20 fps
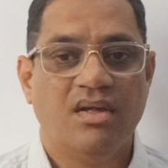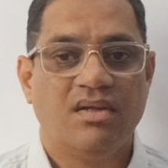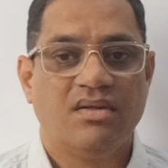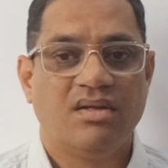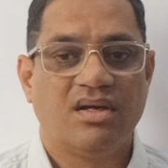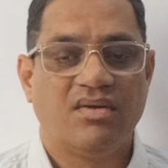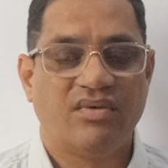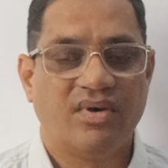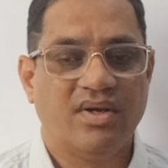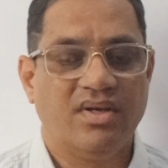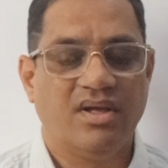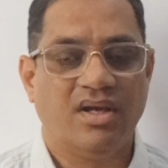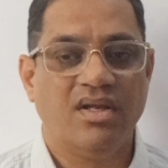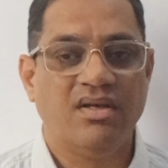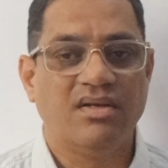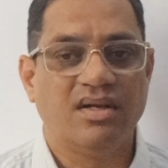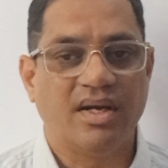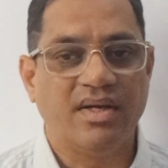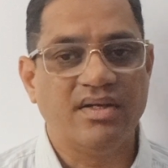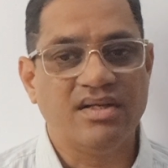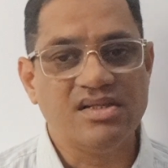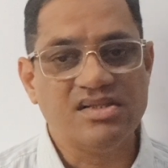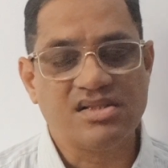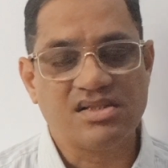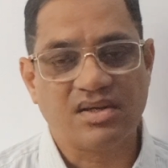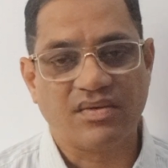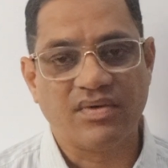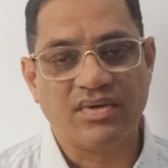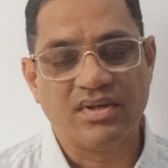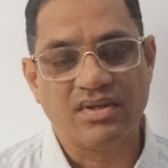that when in
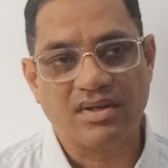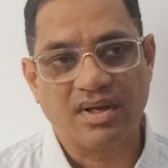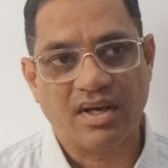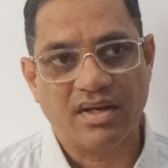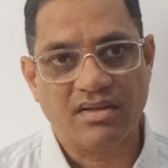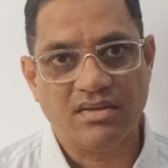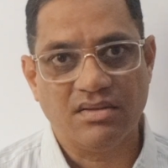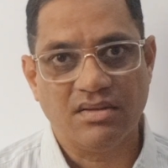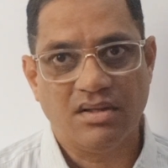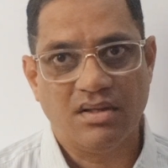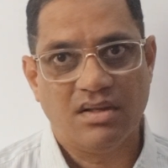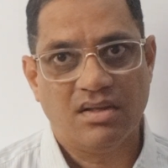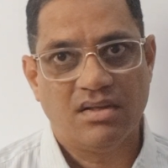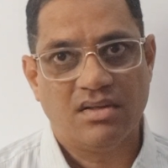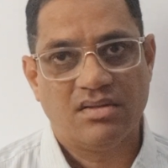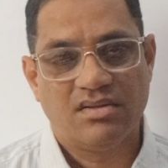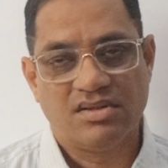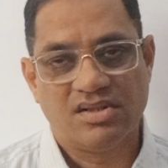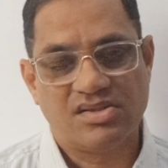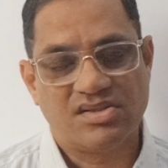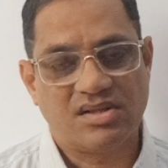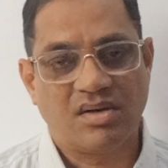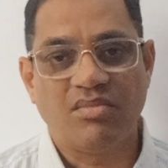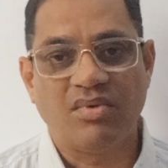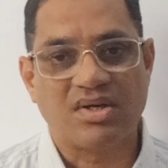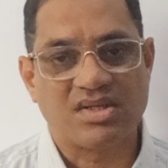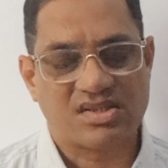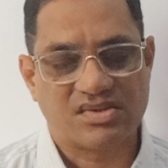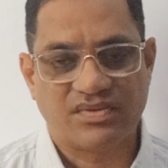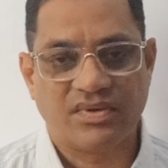1979, the
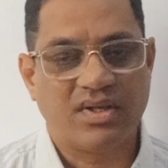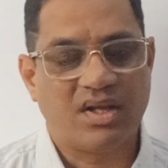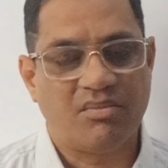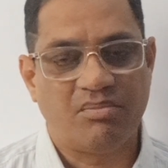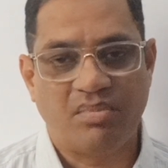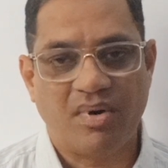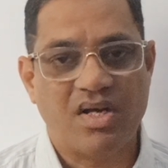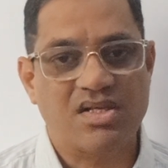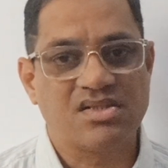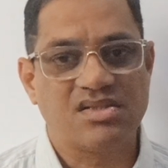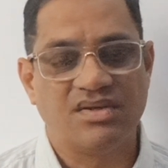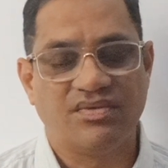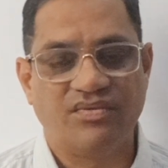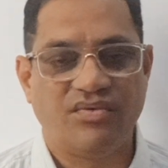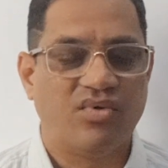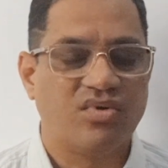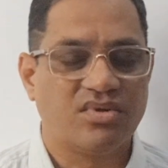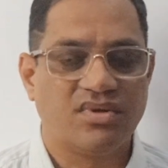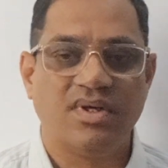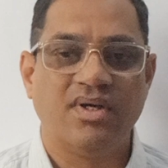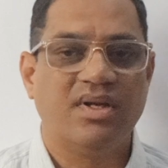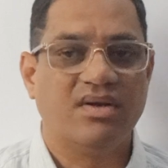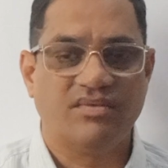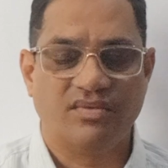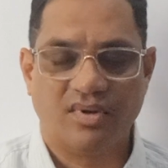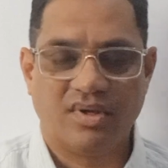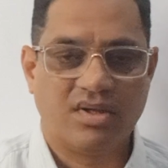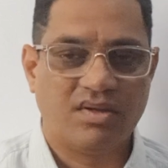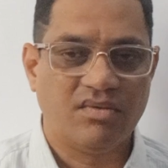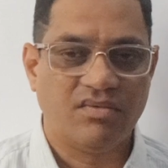summers, when I passed the fourth grade
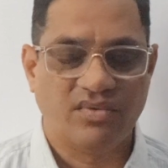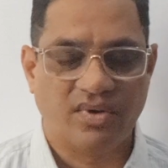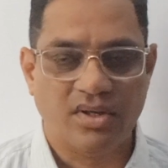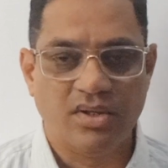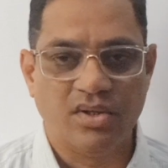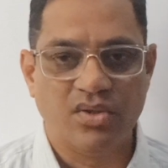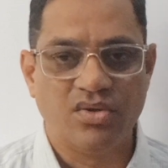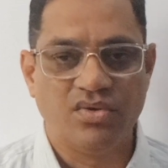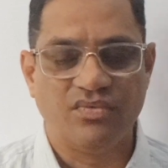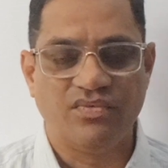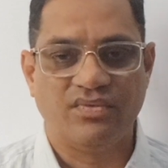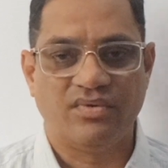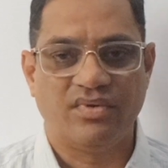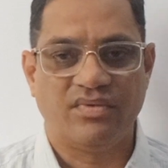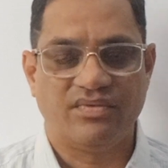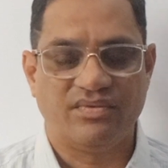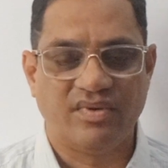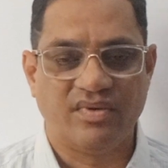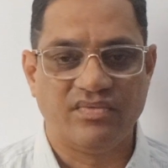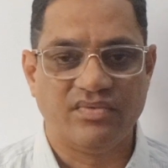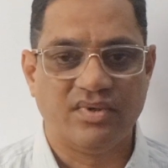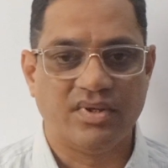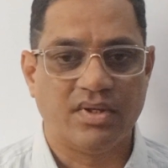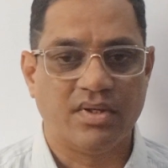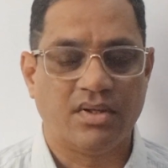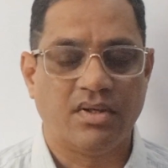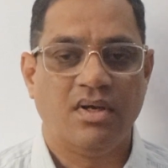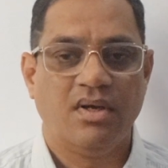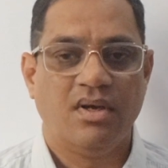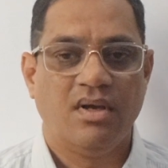and went into fifth
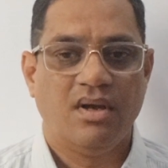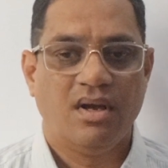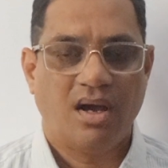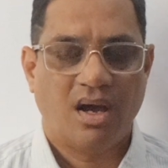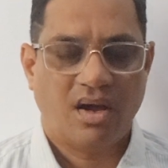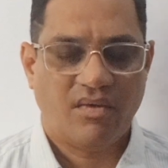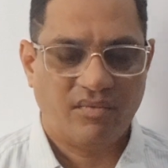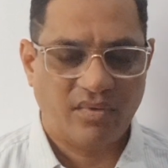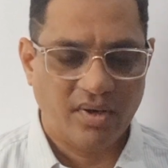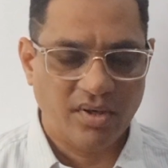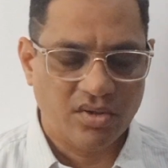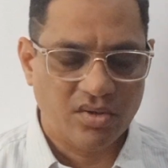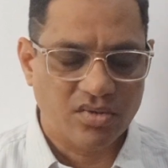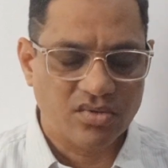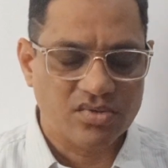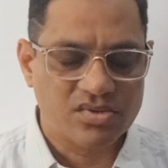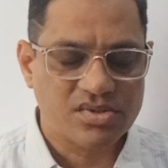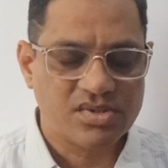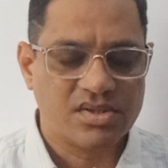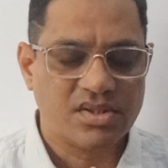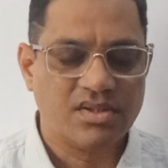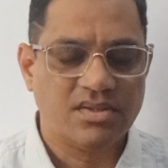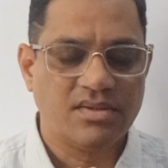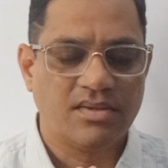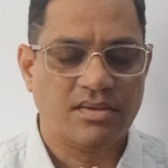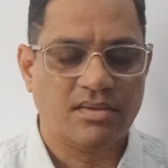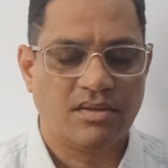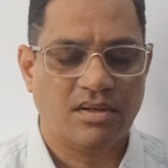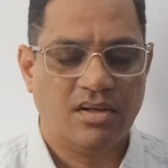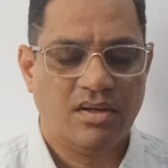grade, I went on to see
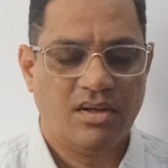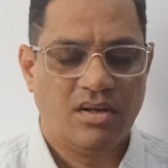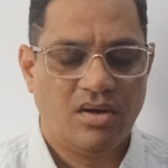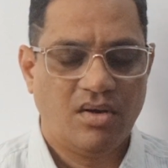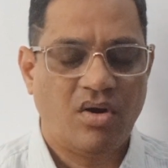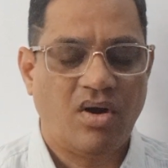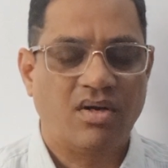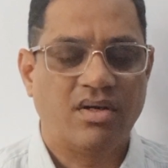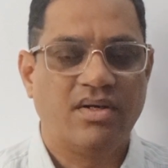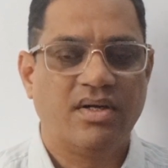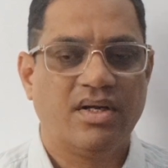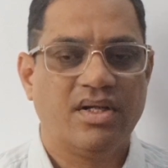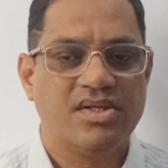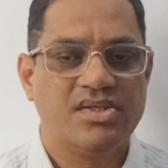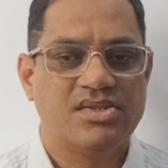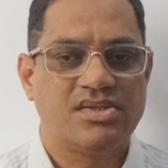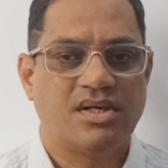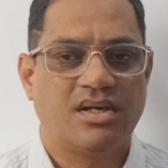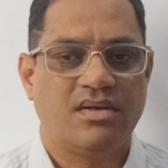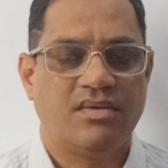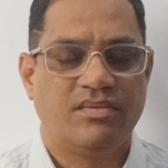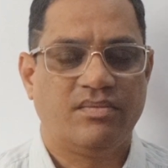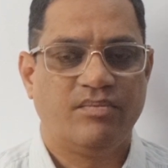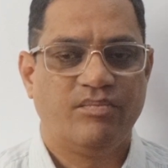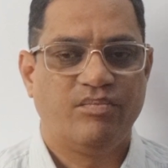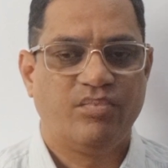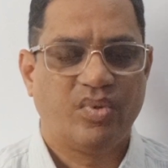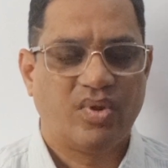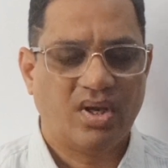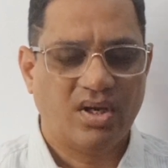the Lord Ganesha.
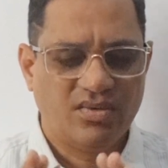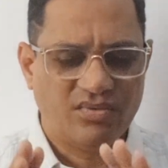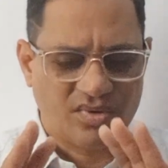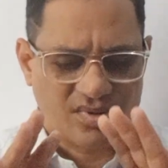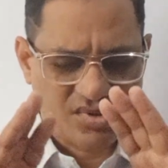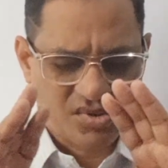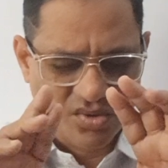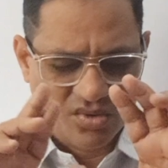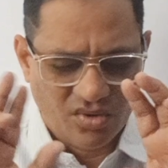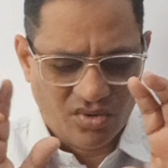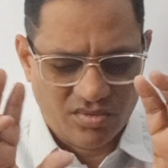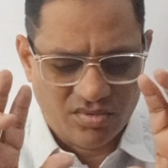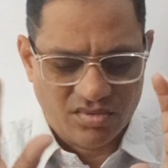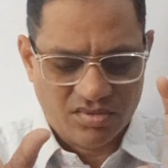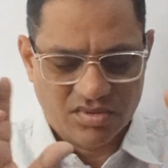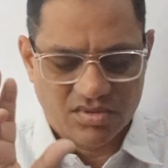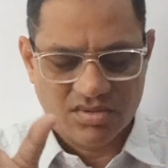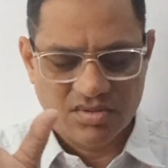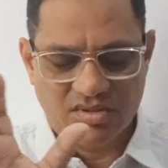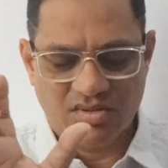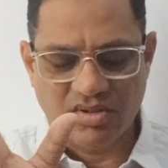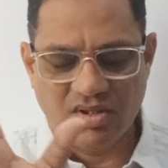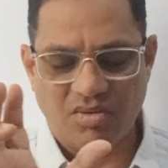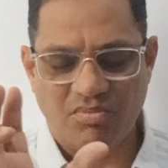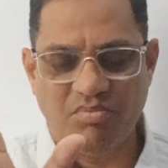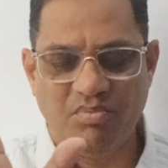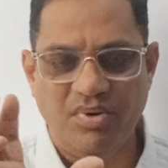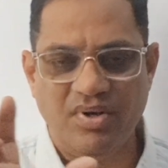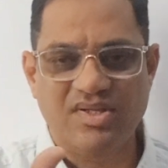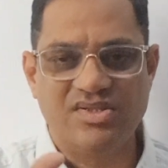It was, a
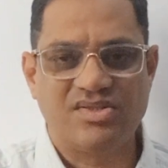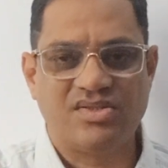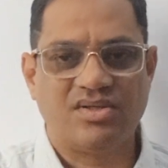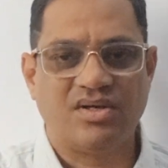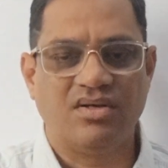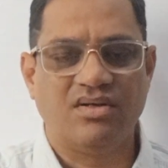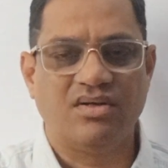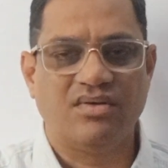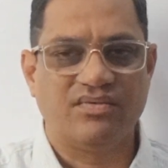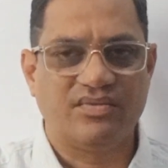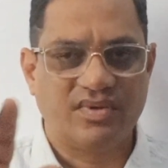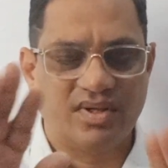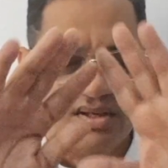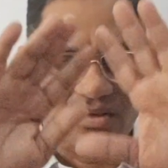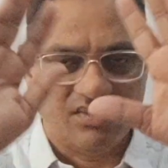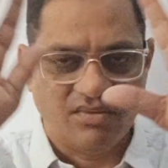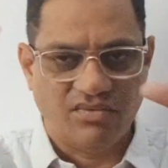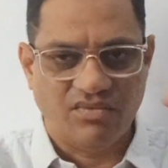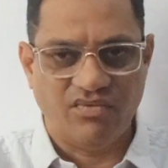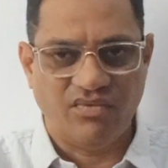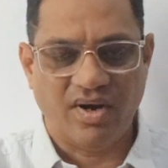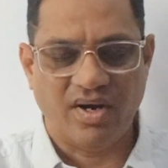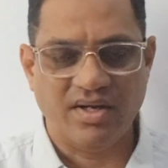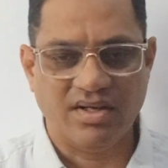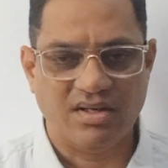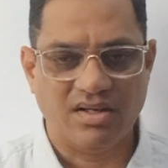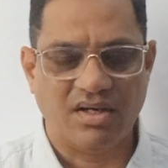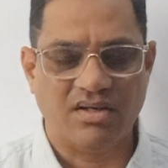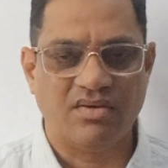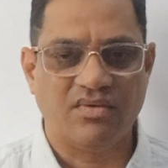bliss kind of thing,
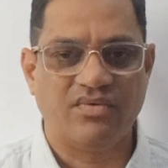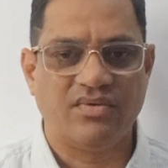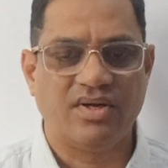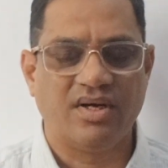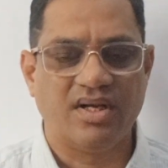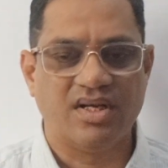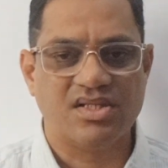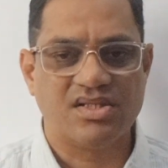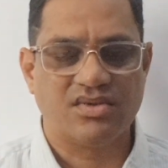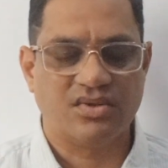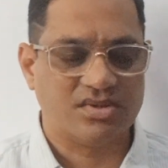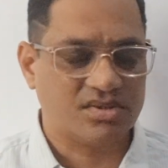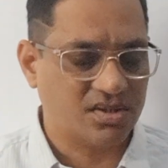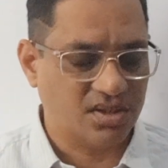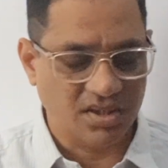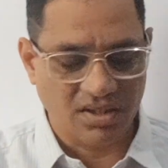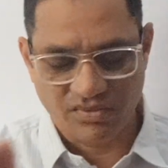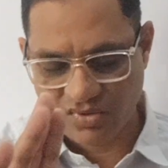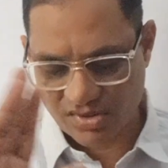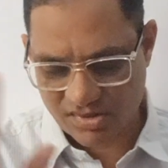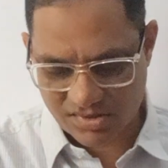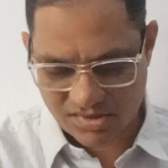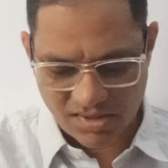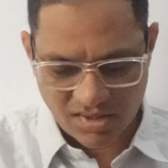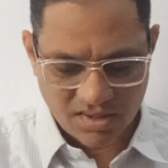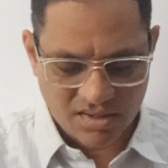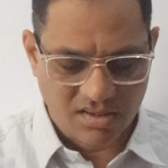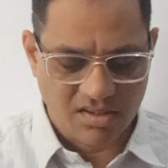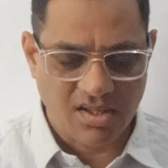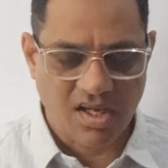white kind of Ganesha was there. It was
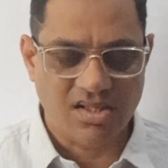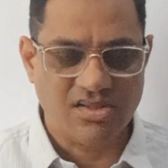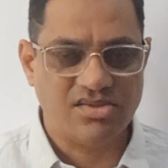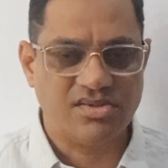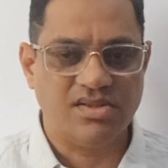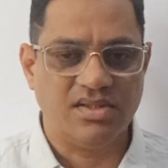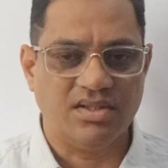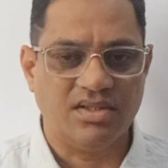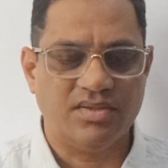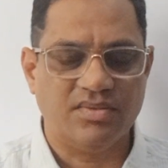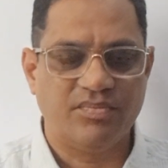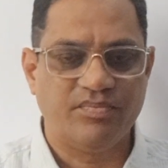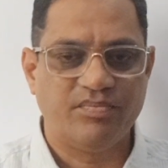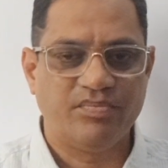dancing